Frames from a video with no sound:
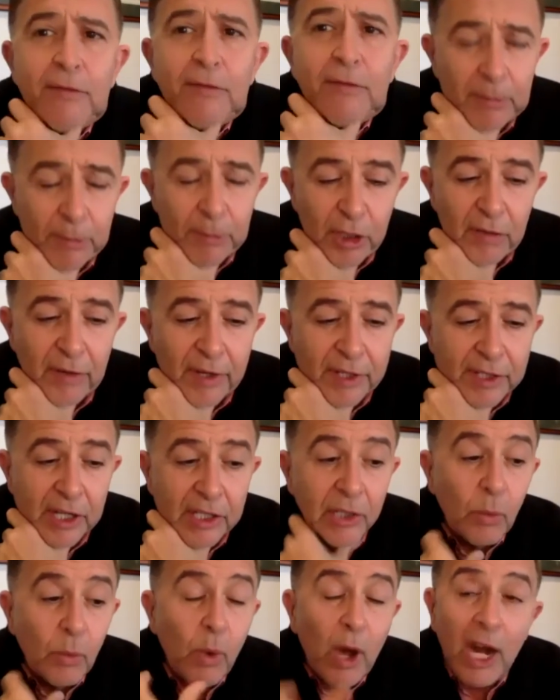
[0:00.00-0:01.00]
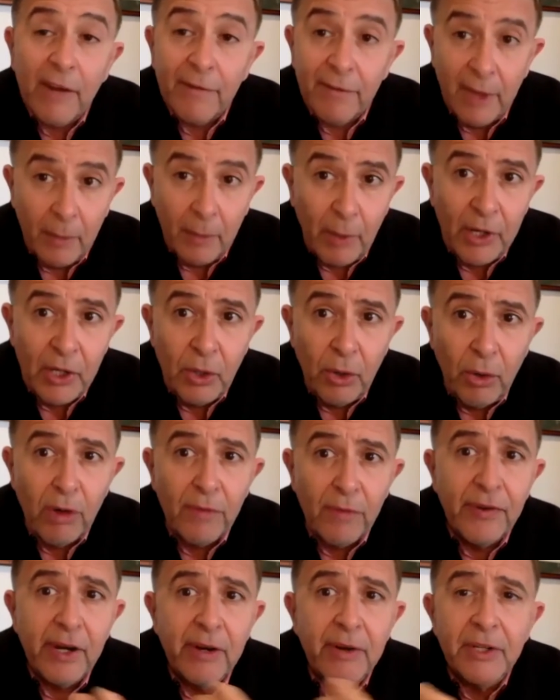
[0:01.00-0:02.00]
movies. Actually, one of them, the one you're
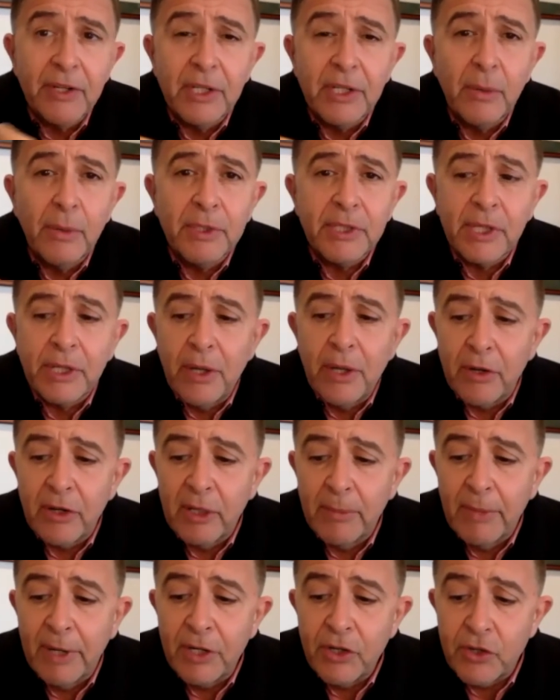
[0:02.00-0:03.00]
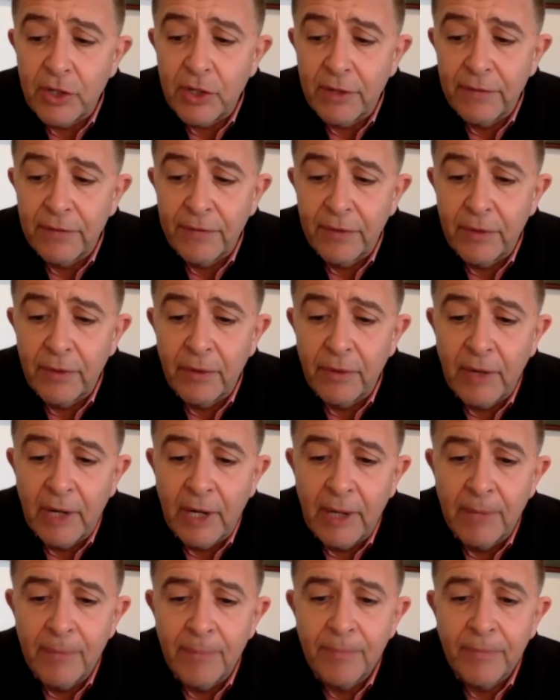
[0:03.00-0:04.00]
referring to, was a documentary for
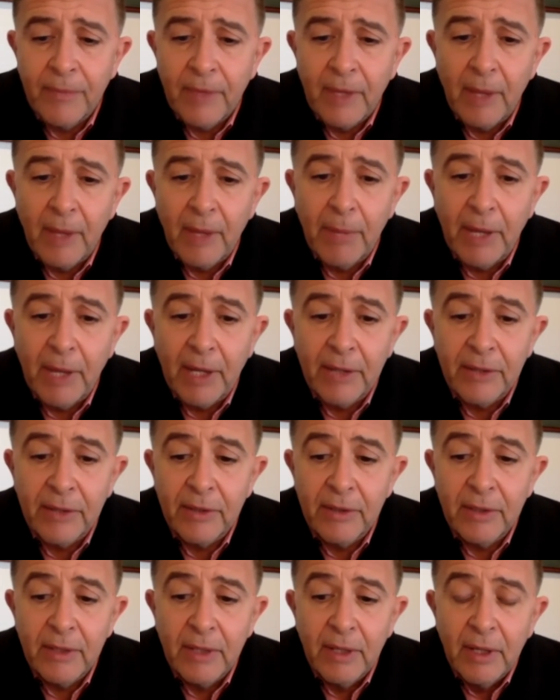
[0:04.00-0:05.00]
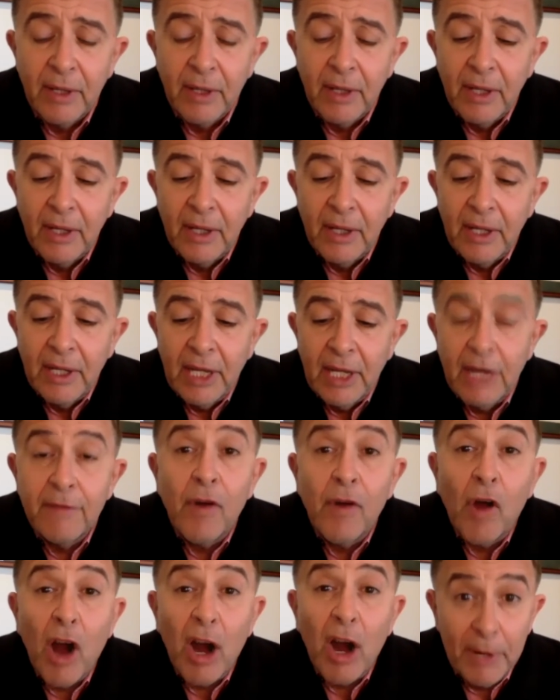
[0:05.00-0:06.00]
about
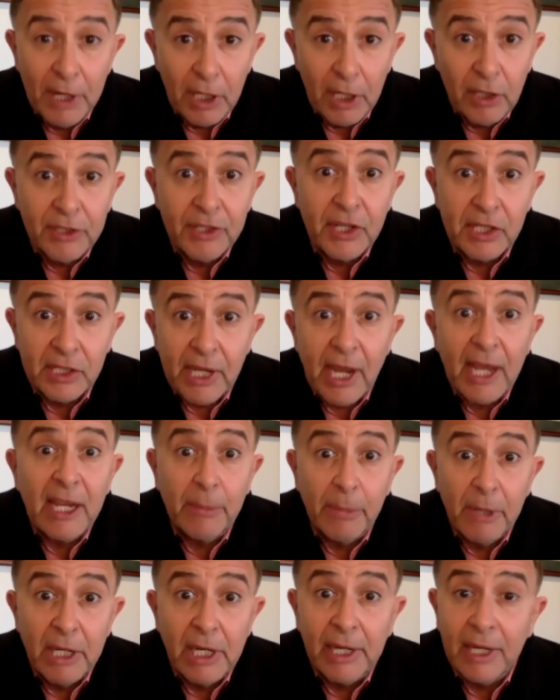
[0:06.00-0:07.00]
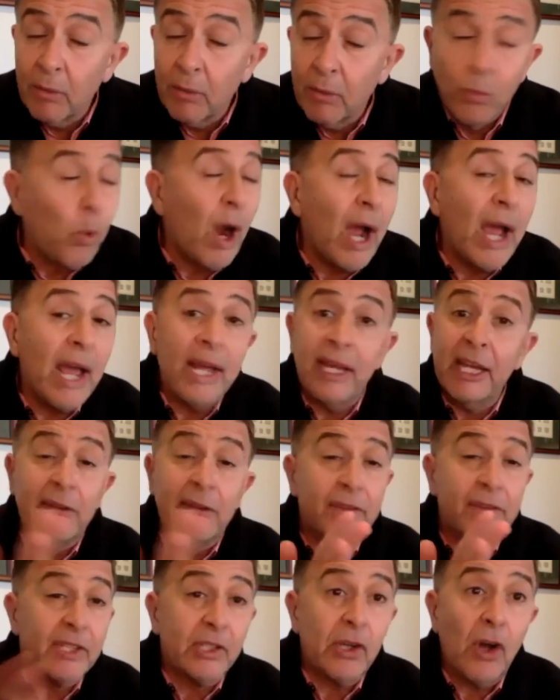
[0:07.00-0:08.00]
environmental sustainability, way ahead of
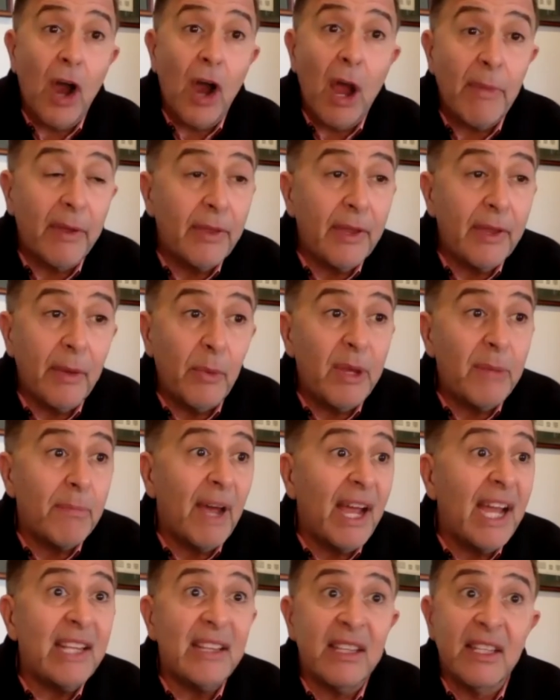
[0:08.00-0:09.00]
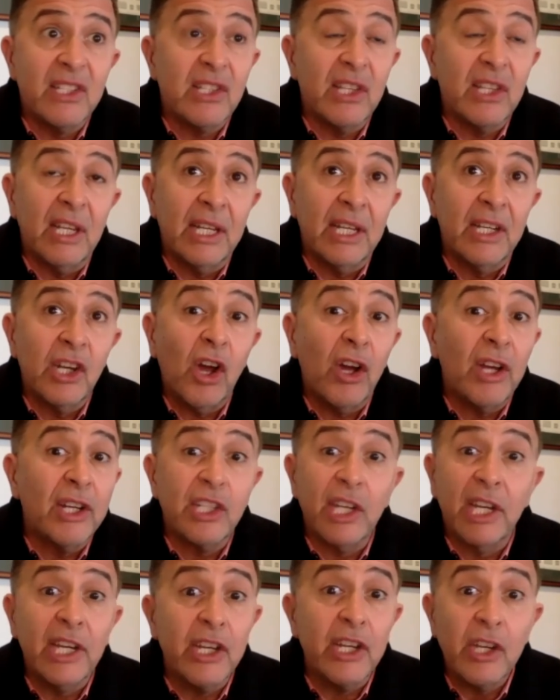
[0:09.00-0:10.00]
its time. I think we made this thing in
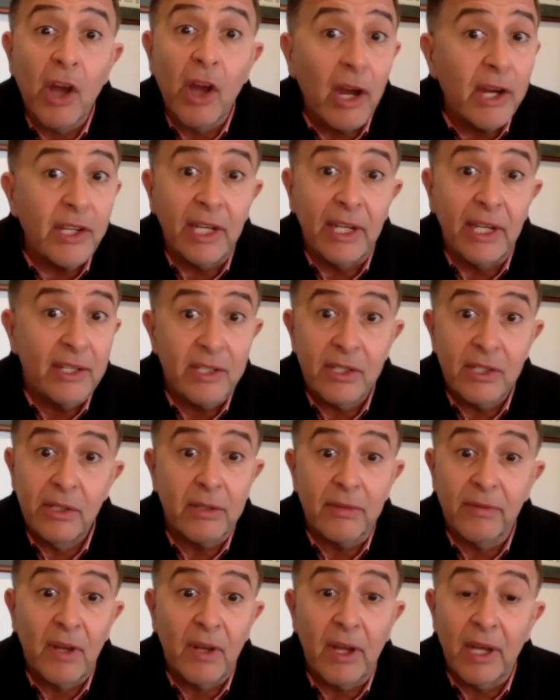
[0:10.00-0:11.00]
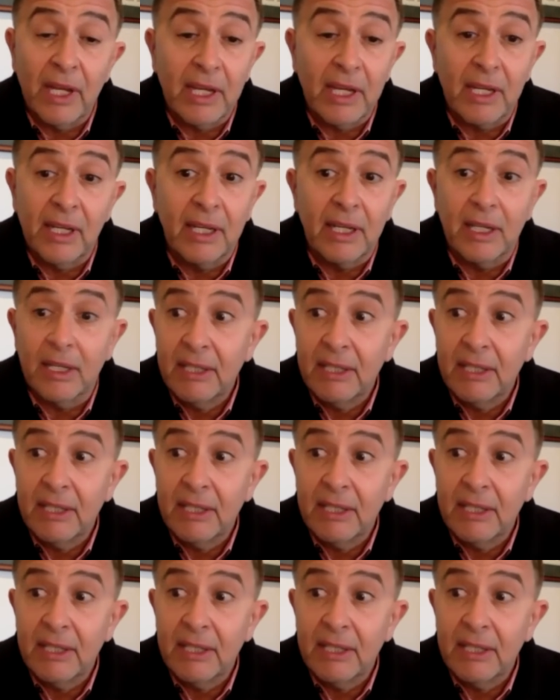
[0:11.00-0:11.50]
1990, sort of like there